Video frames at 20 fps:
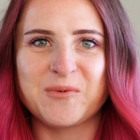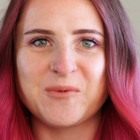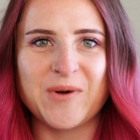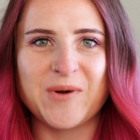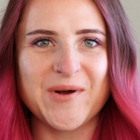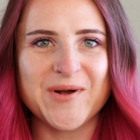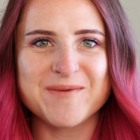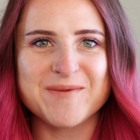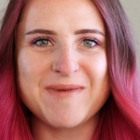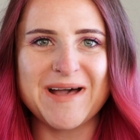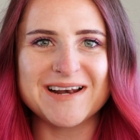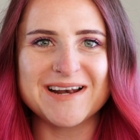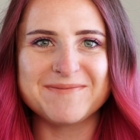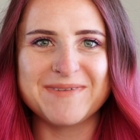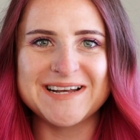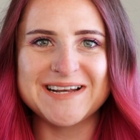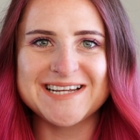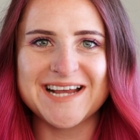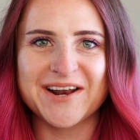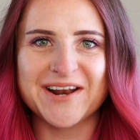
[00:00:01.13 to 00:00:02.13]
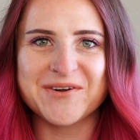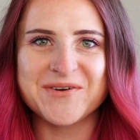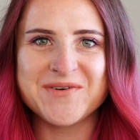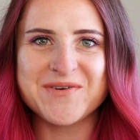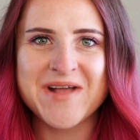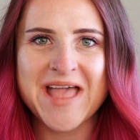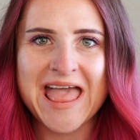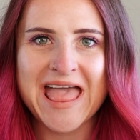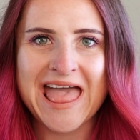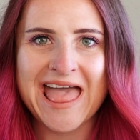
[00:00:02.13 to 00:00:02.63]
Welcome back to my
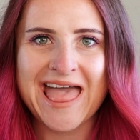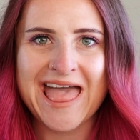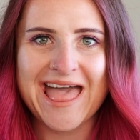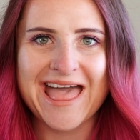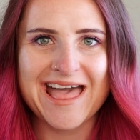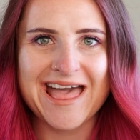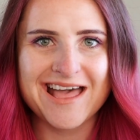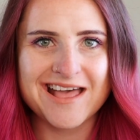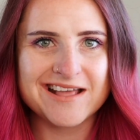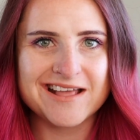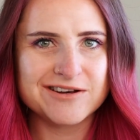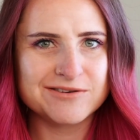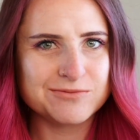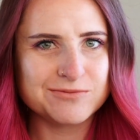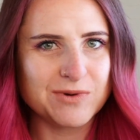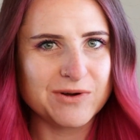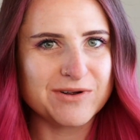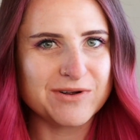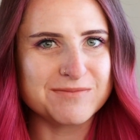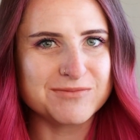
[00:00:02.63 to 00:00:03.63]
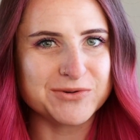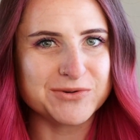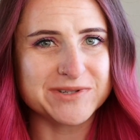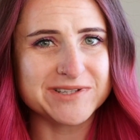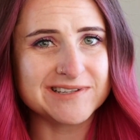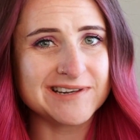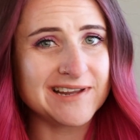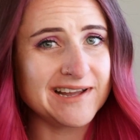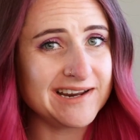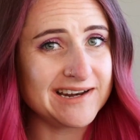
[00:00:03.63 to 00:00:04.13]
channel and welcome to a
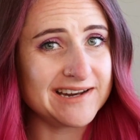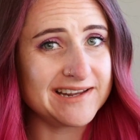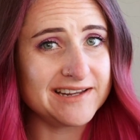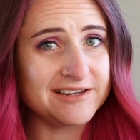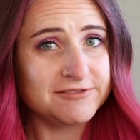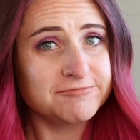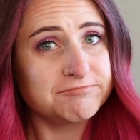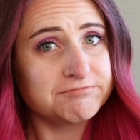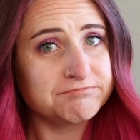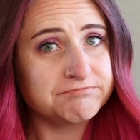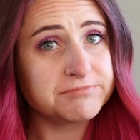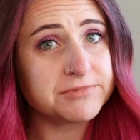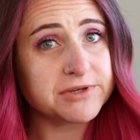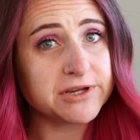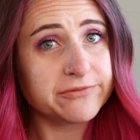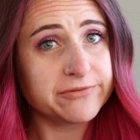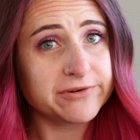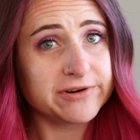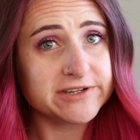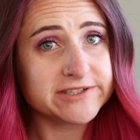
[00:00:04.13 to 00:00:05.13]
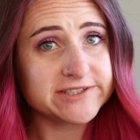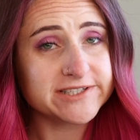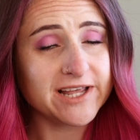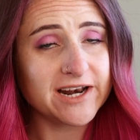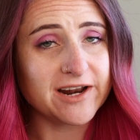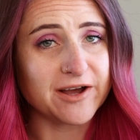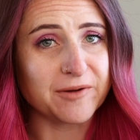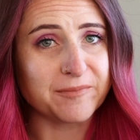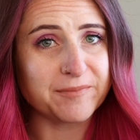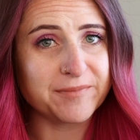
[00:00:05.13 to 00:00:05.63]
slightly different
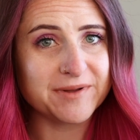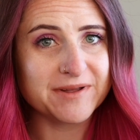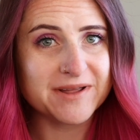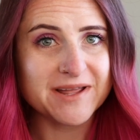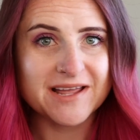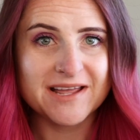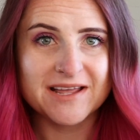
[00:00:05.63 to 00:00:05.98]
setup.